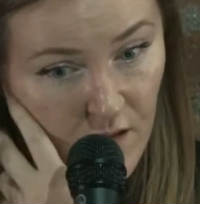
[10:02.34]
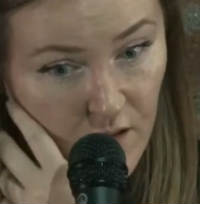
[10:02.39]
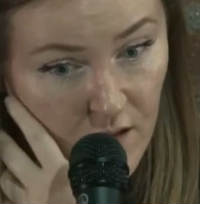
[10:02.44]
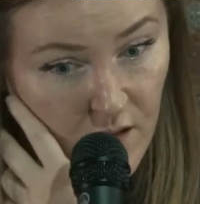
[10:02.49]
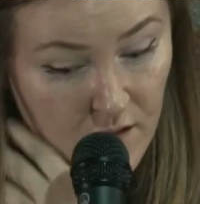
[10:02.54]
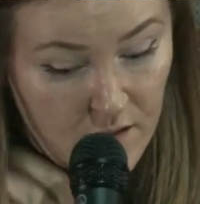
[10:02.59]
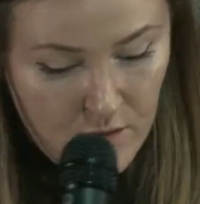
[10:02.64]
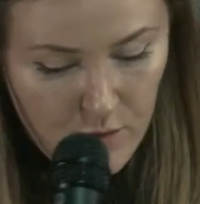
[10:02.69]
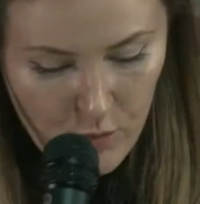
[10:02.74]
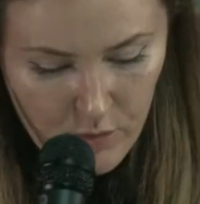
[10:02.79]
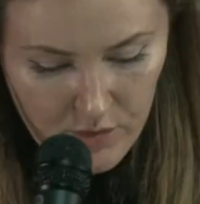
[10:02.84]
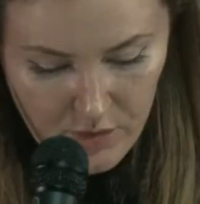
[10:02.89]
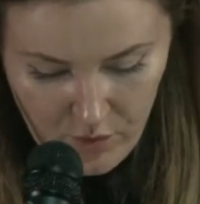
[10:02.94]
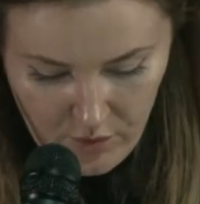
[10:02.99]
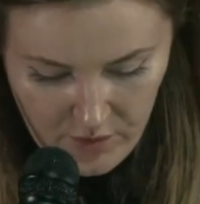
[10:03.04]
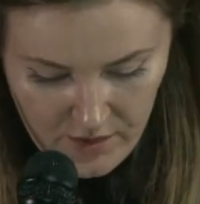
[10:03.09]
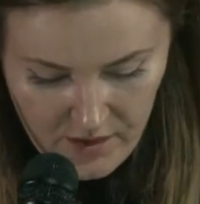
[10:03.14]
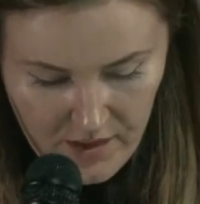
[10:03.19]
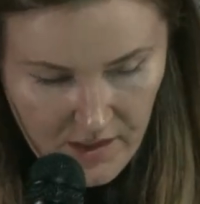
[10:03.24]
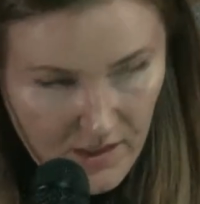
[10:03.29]

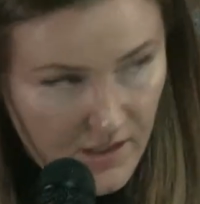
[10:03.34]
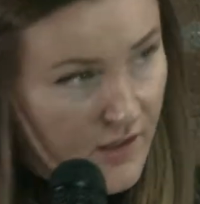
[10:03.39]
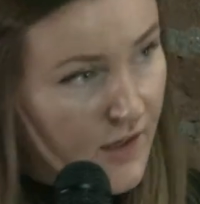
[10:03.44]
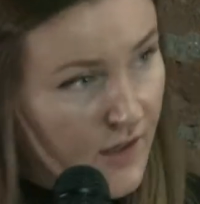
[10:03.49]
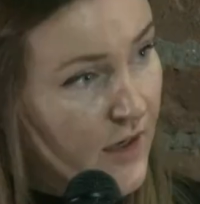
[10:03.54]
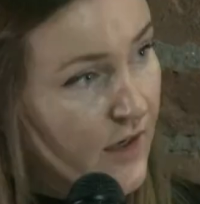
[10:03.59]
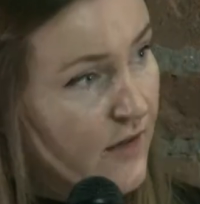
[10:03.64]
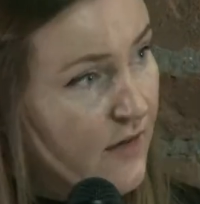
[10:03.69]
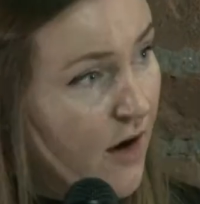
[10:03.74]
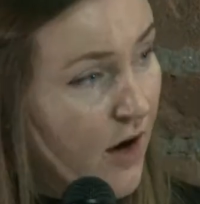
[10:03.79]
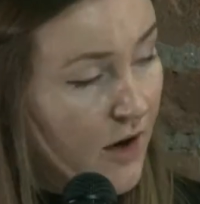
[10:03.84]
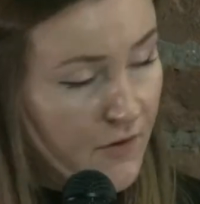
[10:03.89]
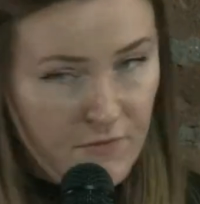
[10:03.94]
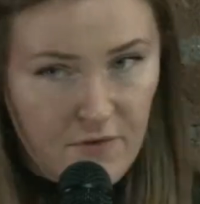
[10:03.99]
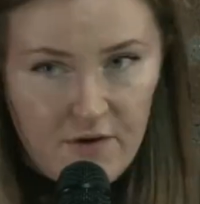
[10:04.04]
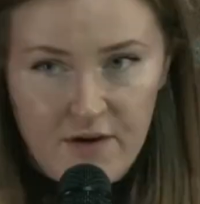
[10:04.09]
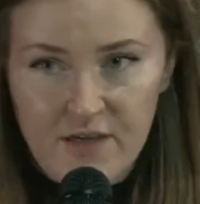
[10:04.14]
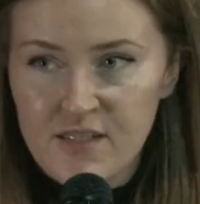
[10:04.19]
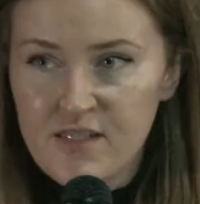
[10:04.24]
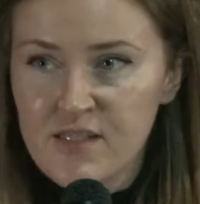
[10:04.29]
it got
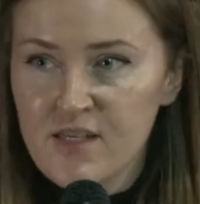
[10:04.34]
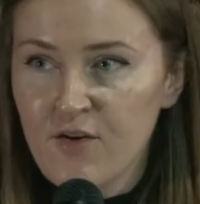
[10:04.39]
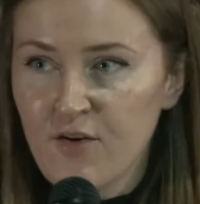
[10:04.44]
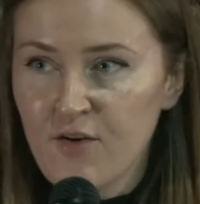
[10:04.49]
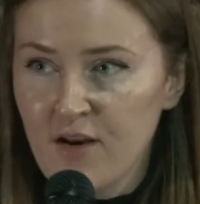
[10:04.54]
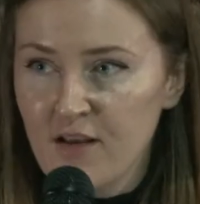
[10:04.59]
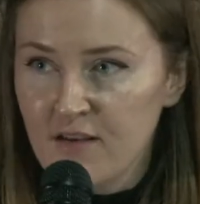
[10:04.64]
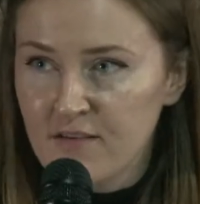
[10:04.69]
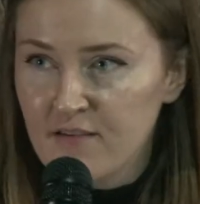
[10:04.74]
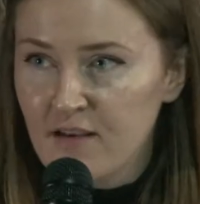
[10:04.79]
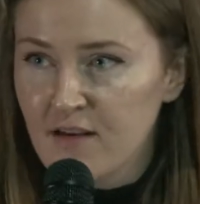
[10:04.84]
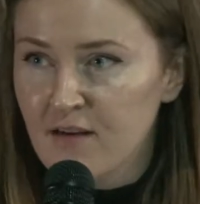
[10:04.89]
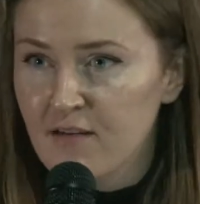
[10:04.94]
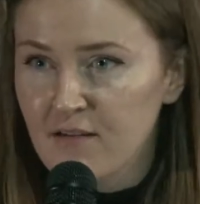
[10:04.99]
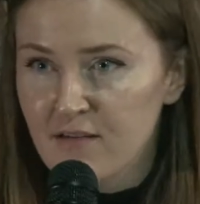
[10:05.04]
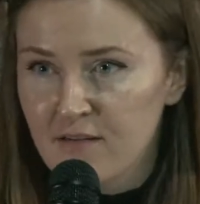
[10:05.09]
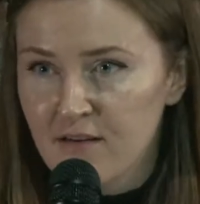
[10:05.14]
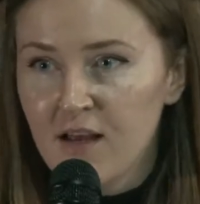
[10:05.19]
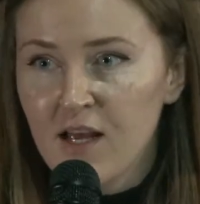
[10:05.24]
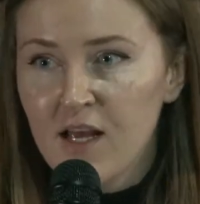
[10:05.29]
very serious,
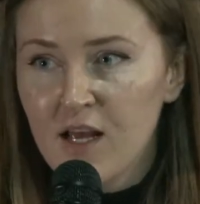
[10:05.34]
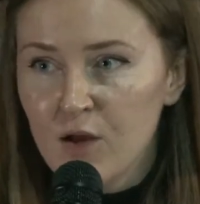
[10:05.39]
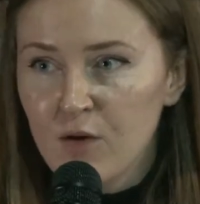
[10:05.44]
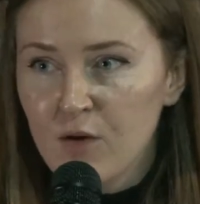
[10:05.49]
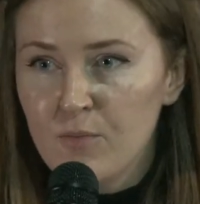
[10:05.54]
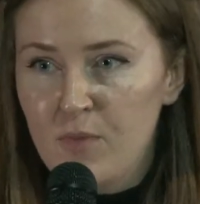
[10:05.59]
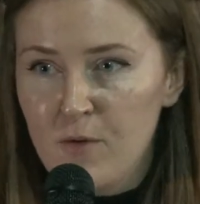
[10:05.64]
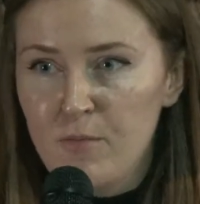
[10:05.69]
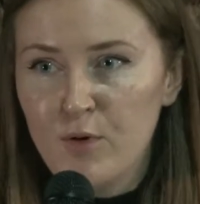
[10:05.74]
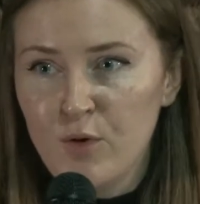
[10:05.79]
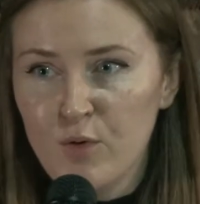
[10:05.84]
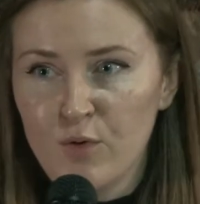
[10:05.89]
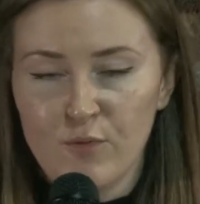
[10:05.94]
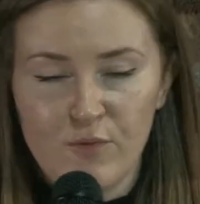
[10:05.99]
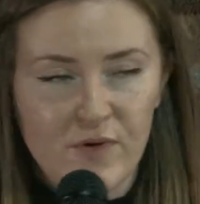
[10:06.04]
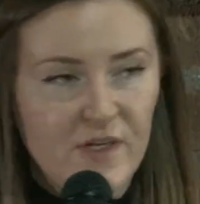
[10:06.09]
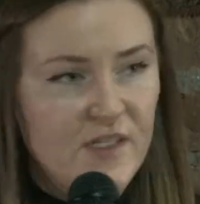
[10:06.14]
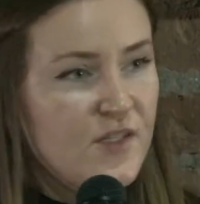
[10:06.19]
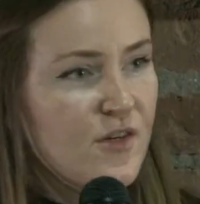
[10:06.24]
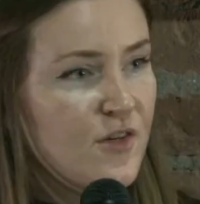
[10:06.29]
and people who were
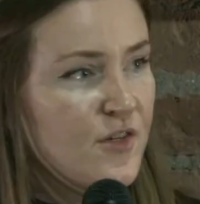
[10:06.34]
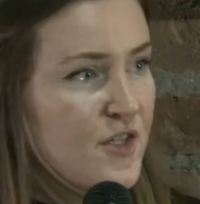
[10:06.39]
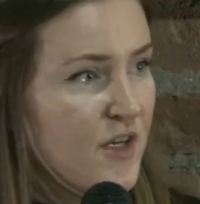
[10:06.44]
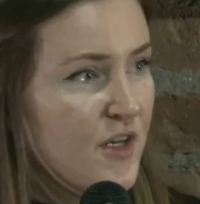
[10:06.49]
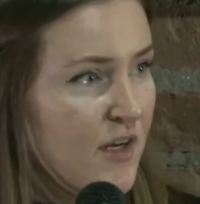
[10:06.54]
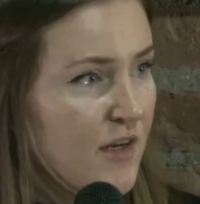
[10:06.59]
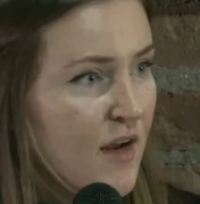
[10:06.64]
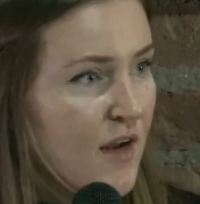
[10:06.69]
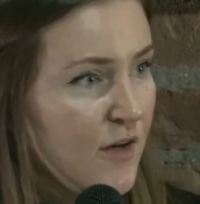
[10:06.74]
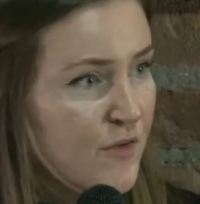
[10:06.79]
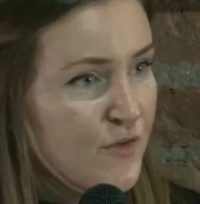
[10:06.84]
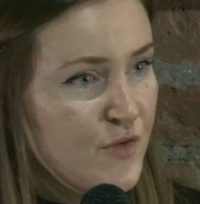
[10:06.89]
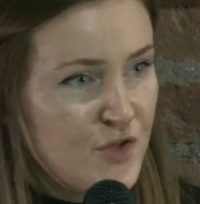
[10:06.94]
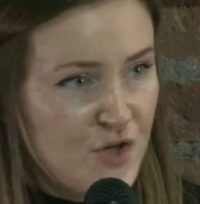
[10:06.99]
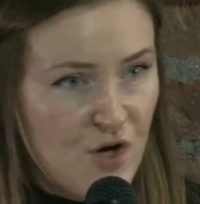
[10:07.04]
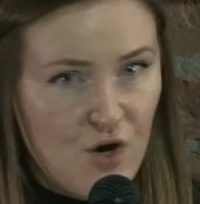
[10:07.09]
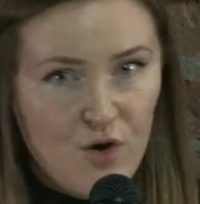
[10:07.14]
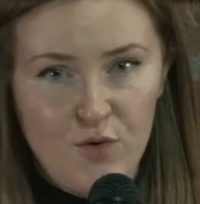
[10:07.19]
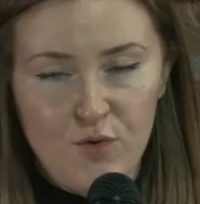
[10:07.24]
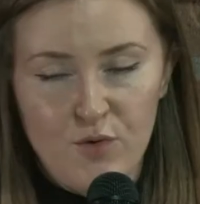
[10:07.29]
researching it kind of
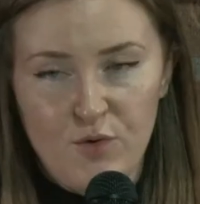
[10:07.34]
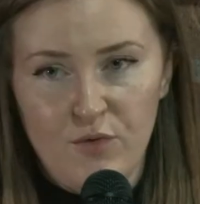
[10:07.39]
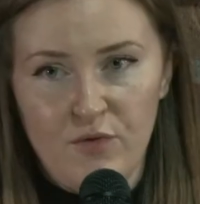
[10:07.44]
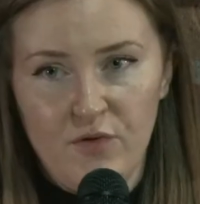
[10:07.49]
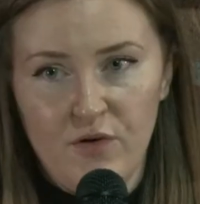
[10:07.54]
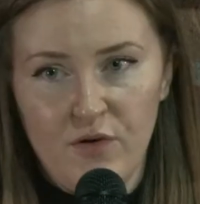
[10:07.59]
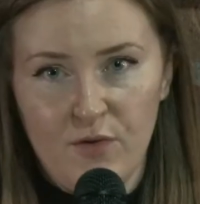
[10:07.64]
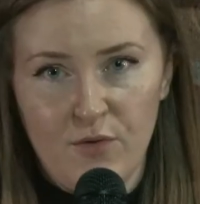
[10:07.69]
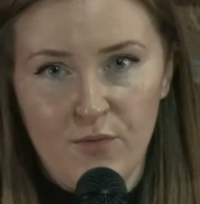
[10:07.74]
showed,